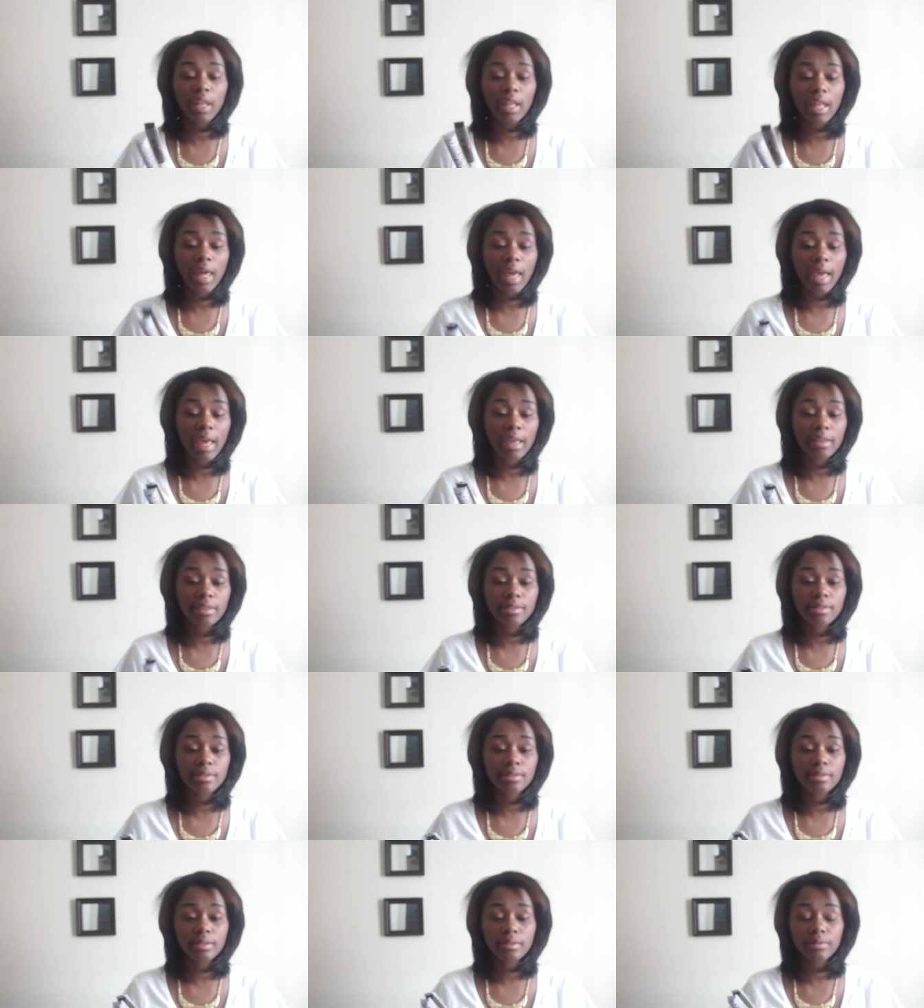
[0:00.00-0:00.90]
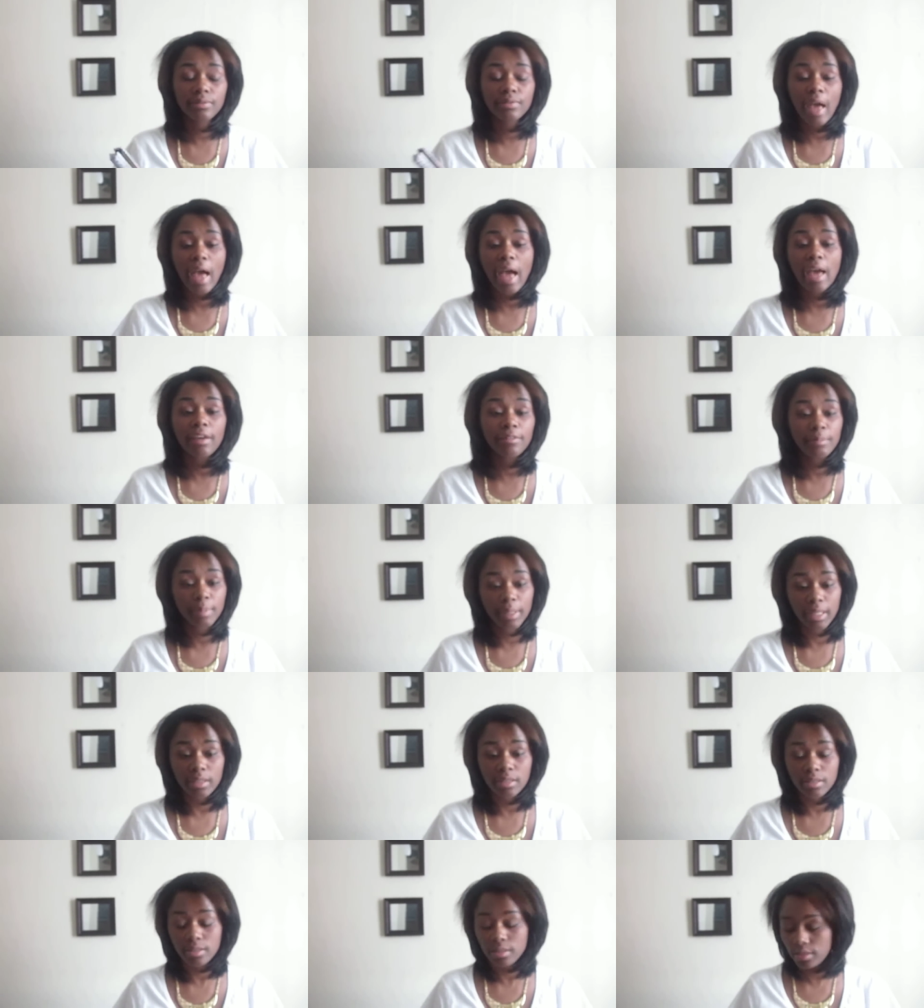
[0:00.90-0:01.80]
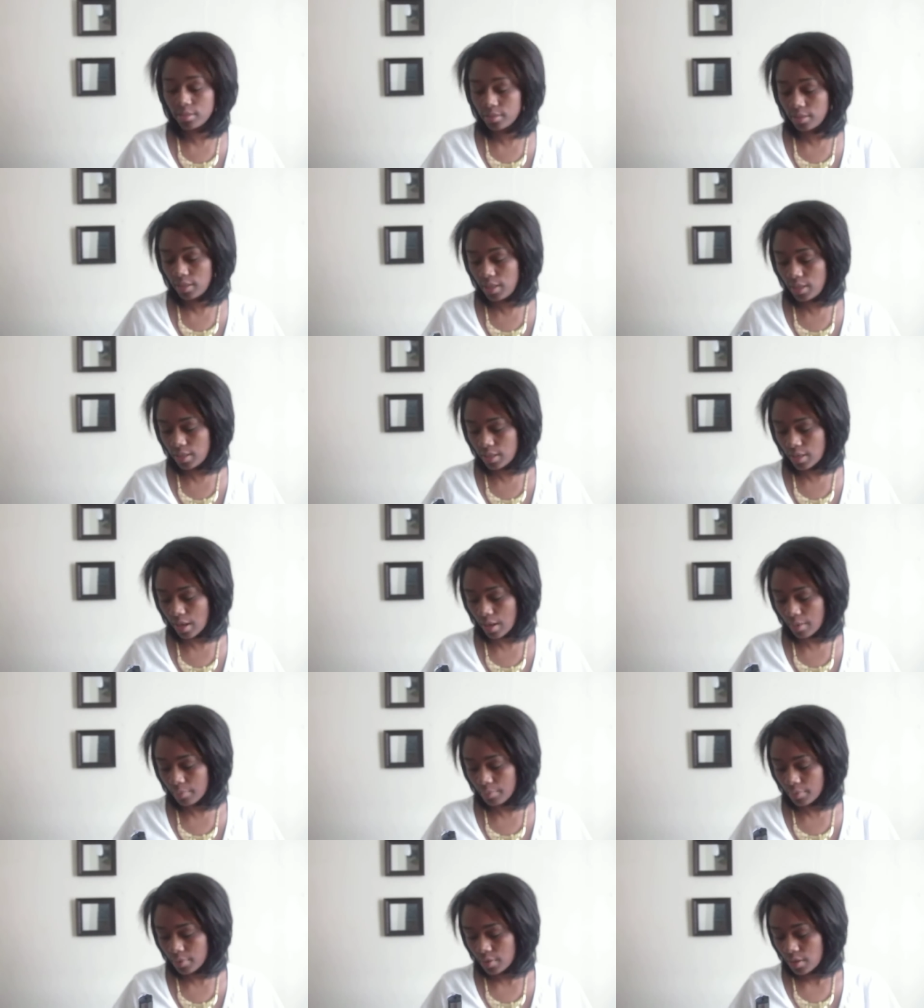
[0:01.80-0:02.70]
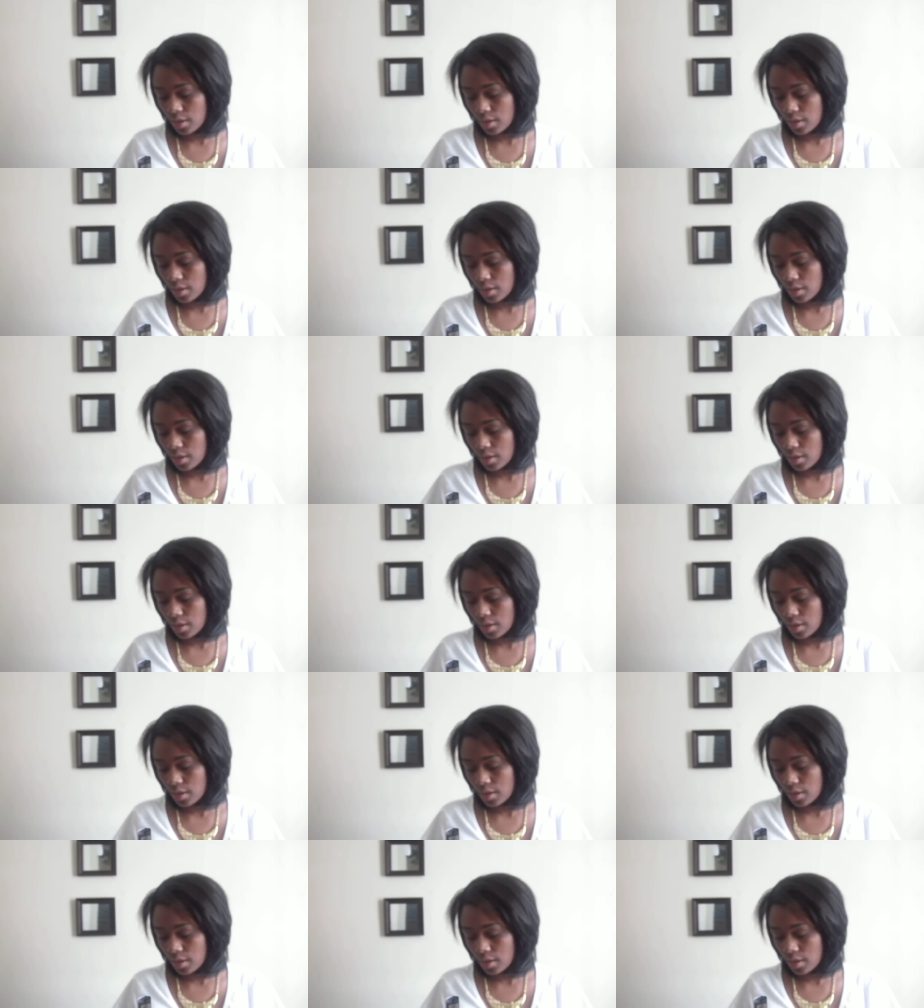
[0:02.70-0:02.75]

last five minutes heating up.